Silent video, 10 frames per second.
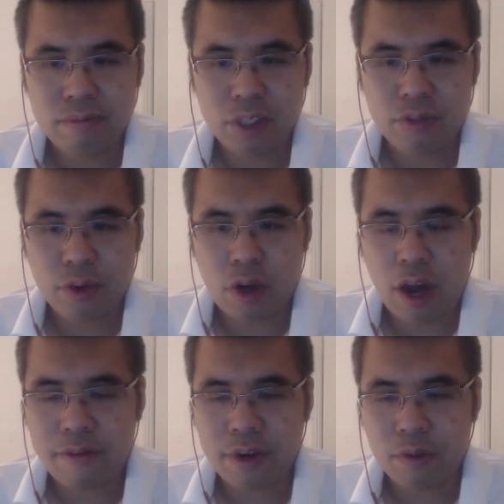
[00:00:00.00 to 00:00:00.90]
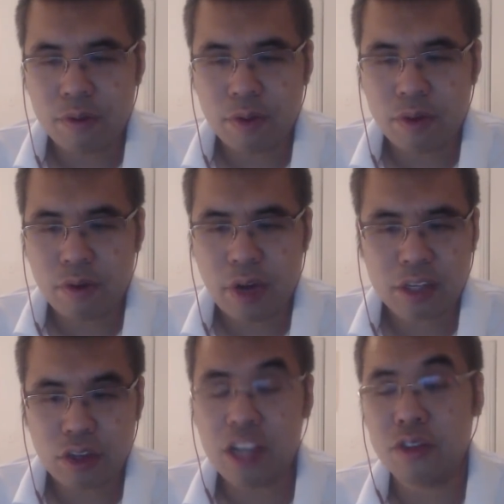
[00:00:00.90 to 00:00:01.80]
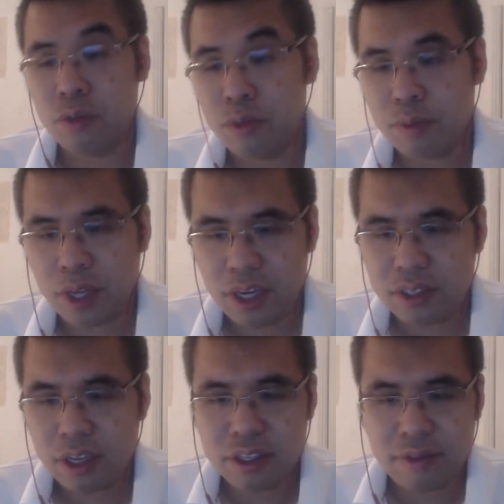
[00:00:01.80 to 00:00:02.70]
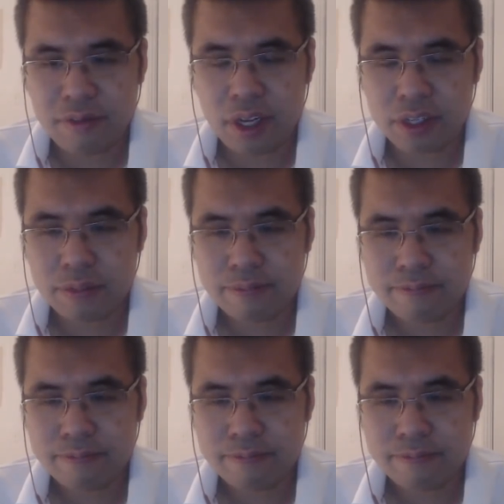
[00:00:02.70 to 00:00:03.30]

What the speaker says: did you feel confident with your deck? I assume you played Is It Phoenix?